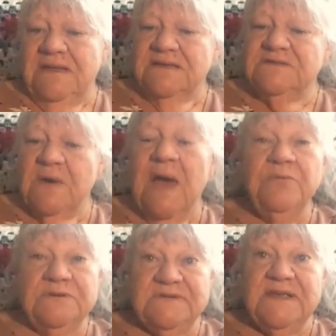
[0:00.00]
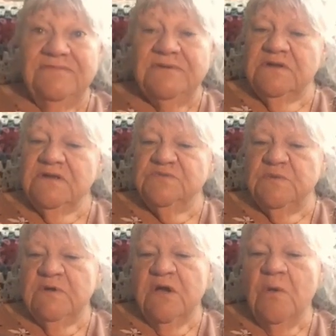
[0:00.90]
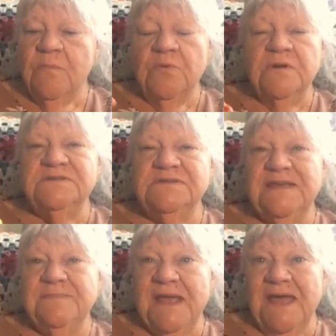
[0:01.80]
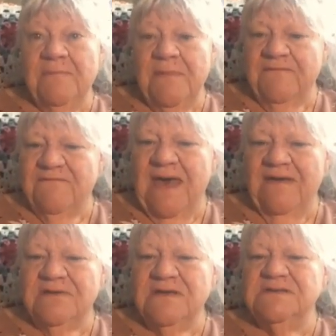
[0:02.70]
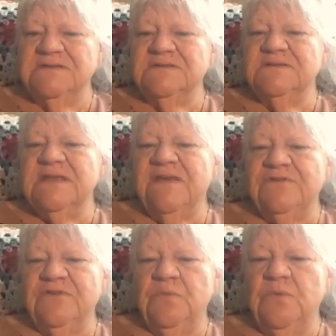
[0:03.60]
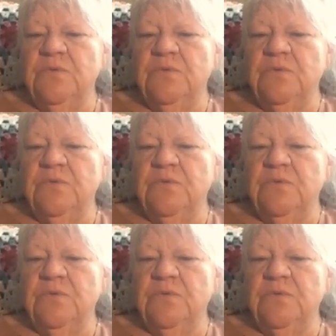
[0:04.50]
Yeah, so I was seven because we were all born the same time, about five cousins after the